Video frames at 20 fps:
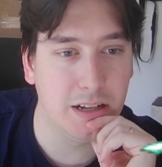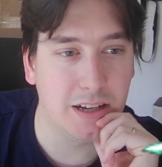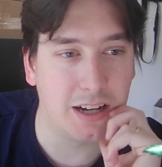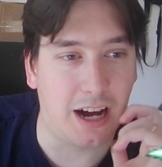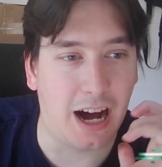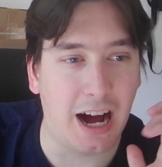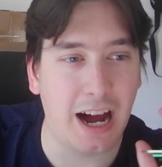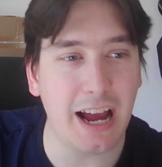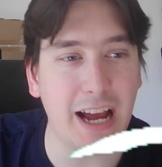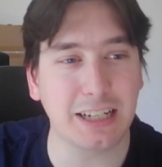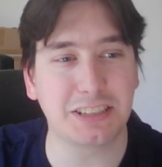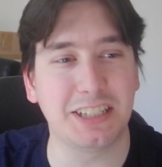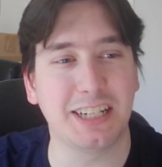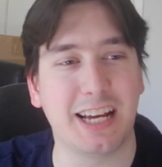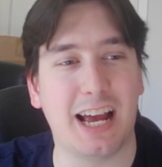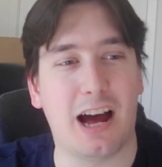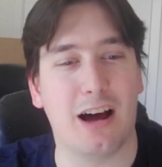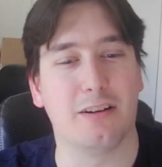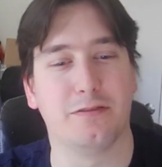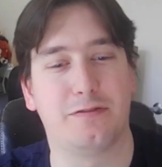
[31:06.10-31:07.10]
I actually
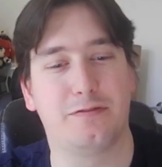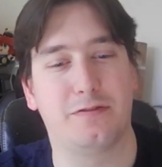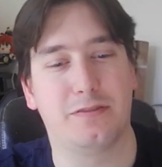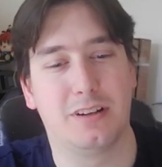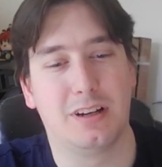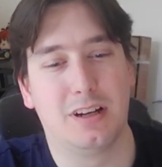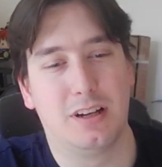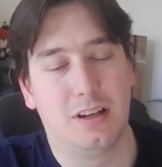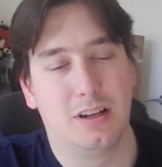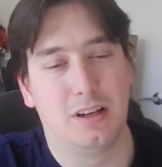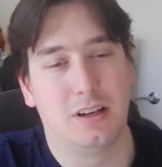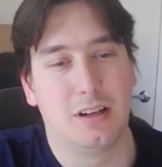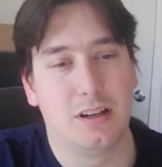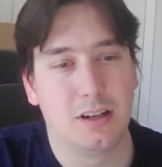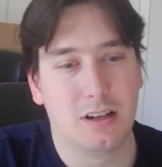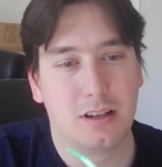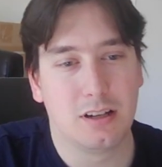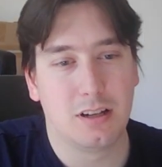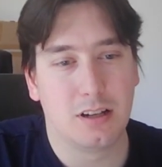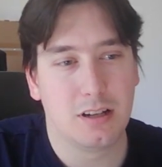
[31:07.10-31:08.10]
have,
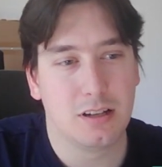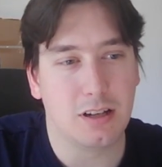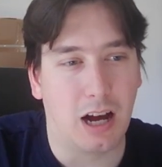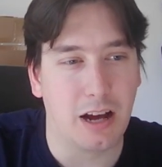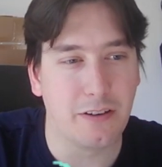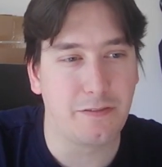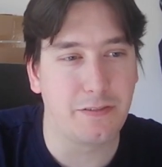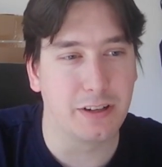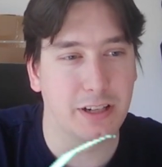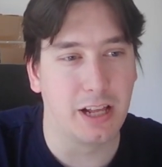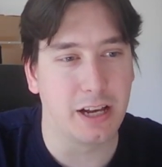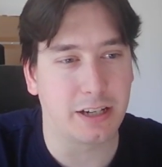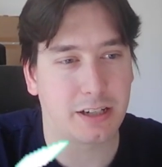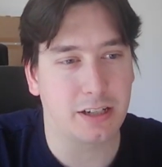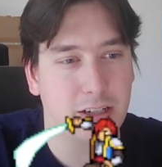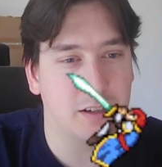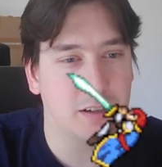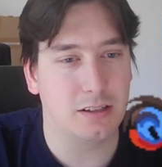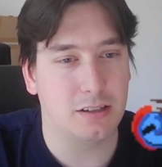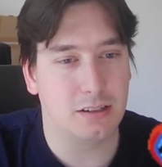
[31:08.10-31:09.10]
I feel like,
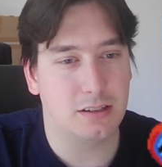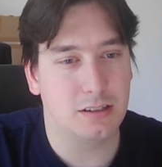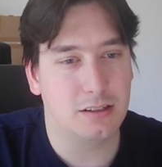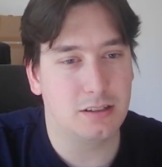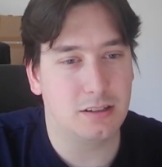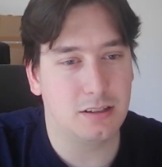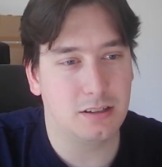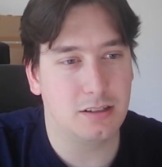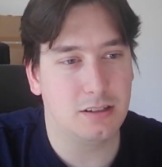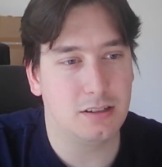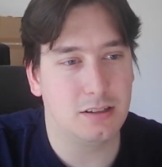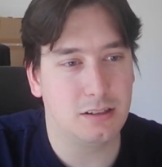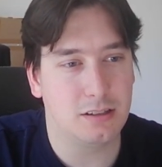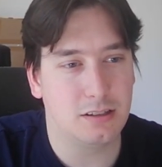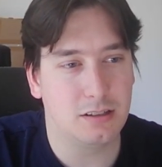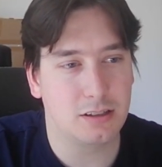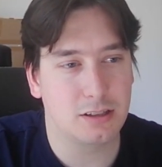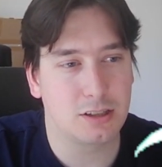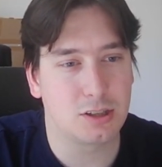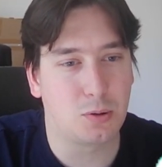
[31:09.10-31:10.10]

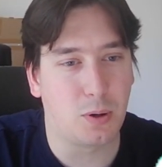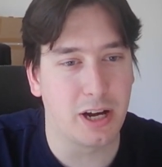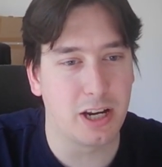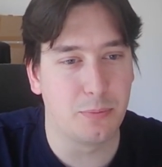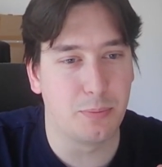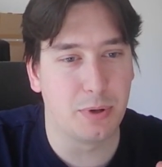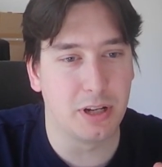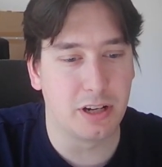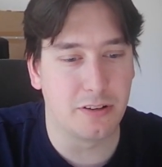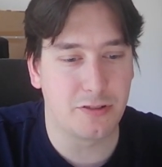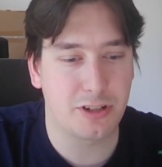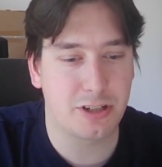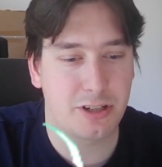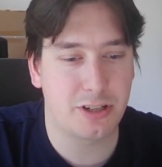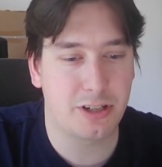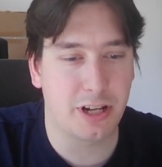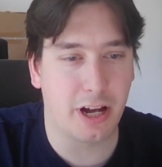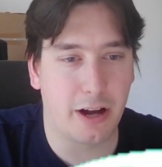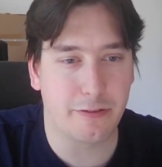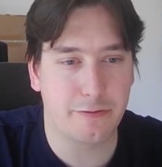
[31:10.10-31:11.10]
quite a bit of
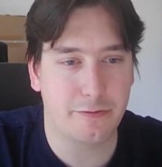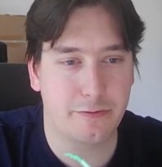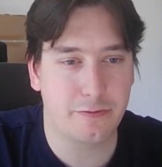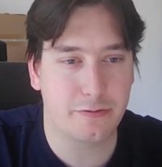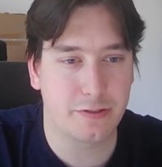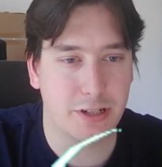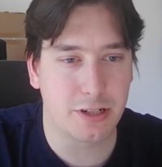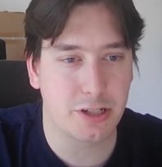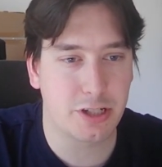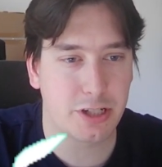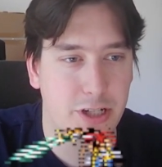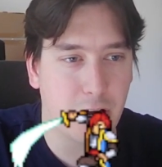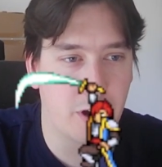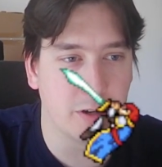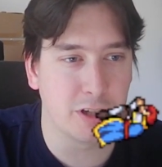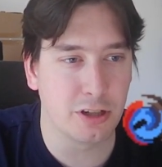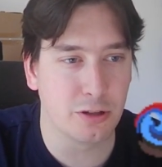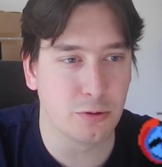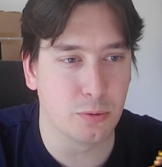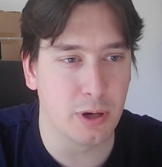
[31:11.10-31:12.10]
stuff to show
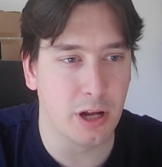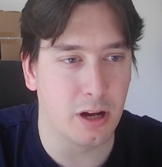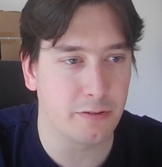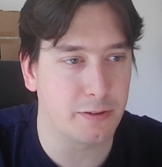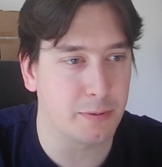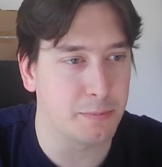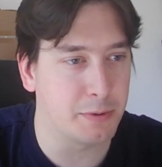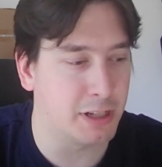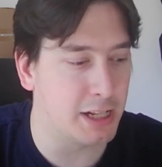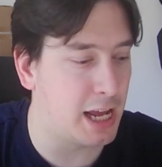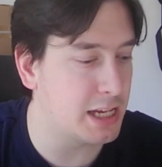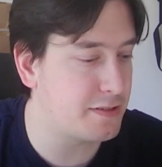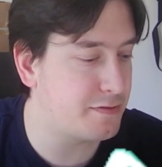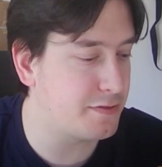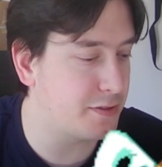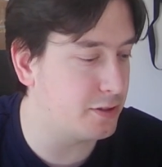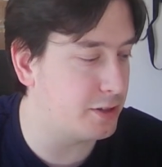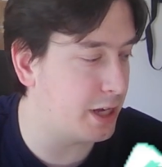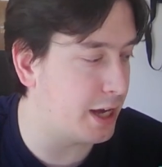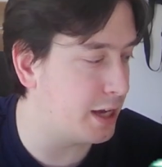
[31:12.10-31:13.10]
you, Will, from the last
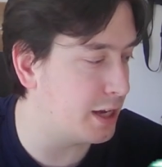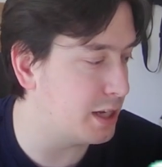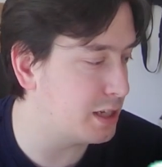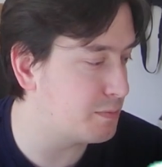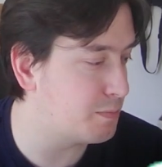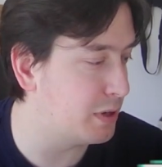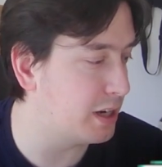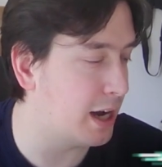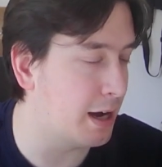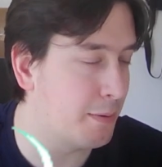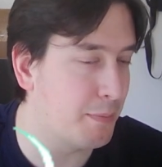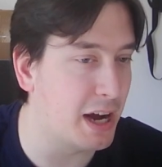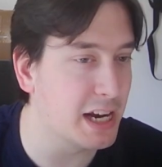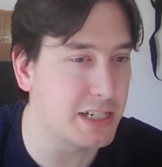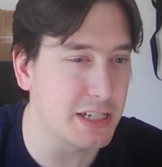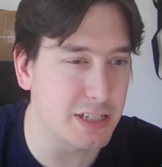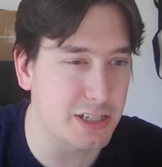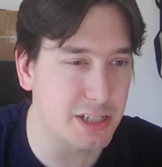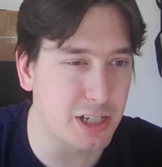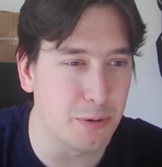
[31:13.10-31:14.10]
few days. But I might
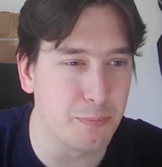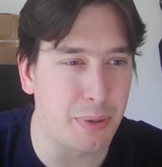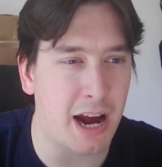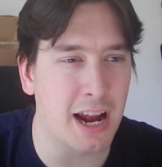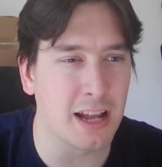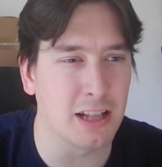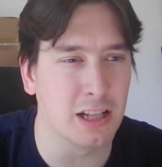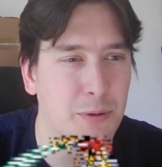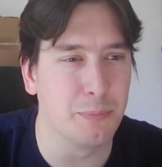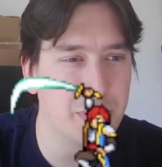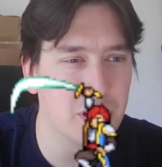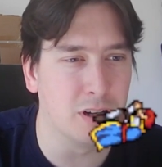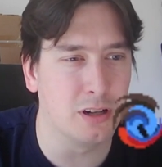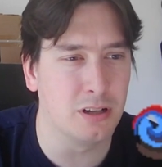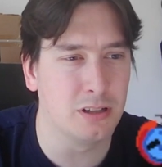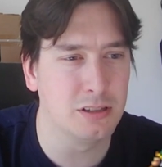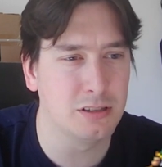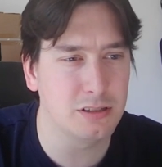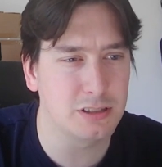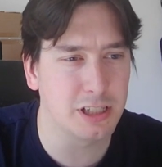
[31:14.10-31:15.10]
just compile a
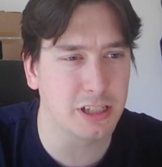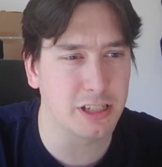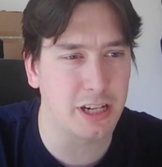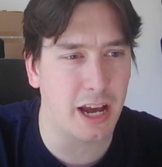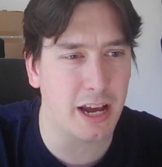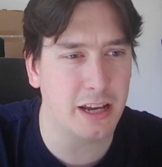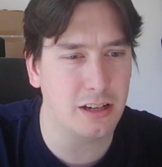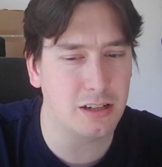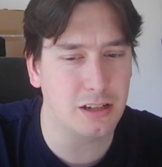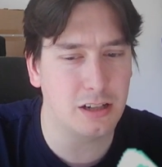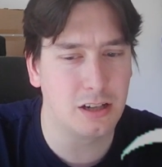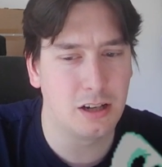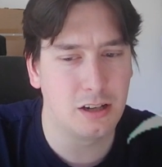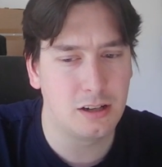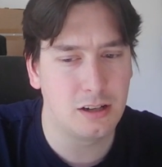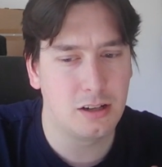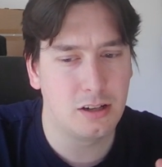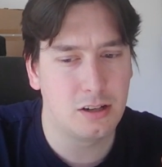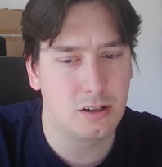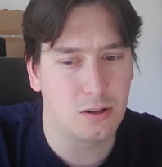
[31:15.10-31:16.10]
build tonight,
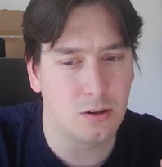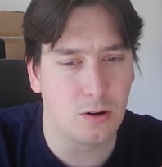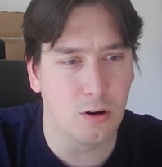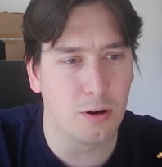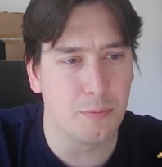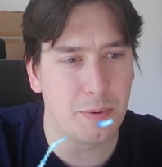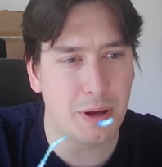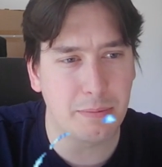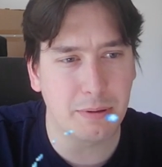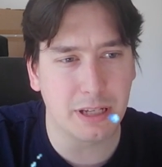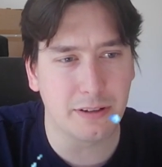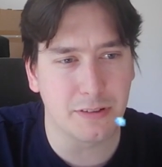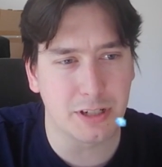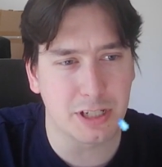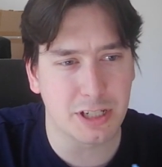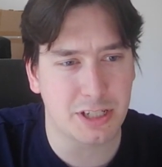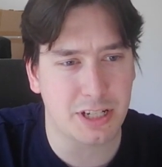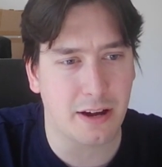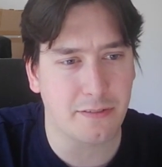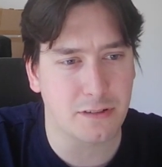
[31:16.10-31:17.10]
or maybe even
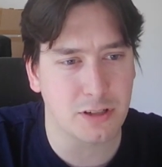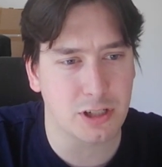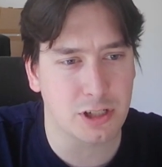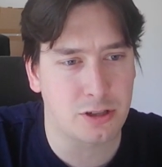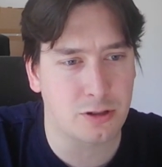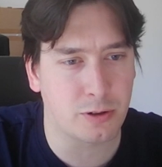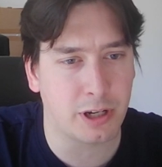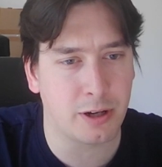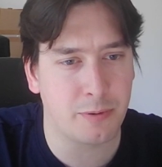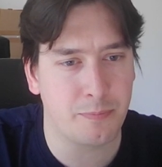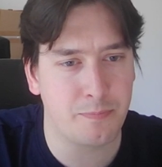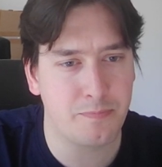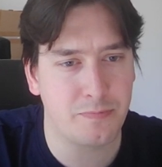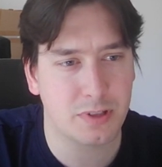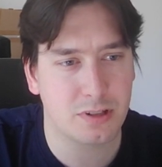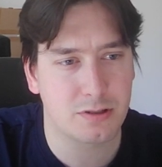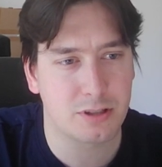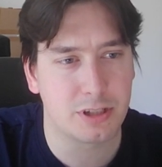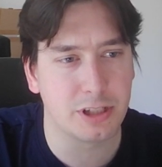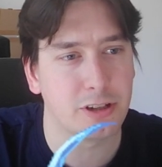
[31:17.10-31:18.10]
just after stream,
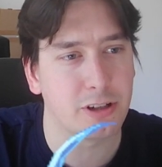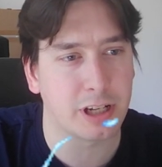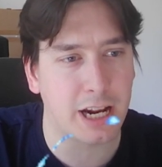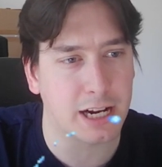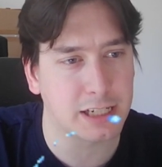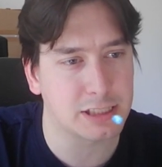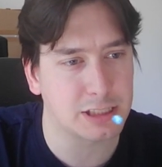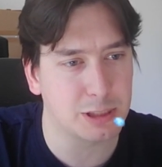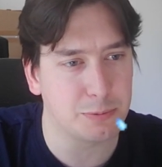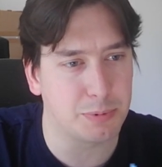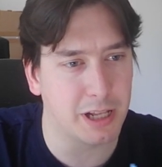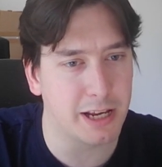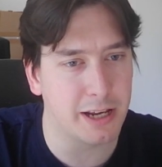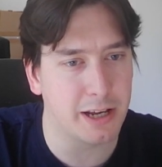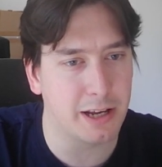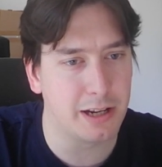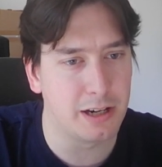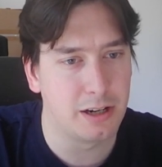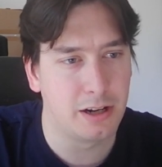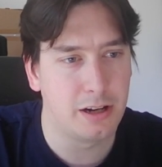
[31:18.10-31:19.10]
so you can actually play it.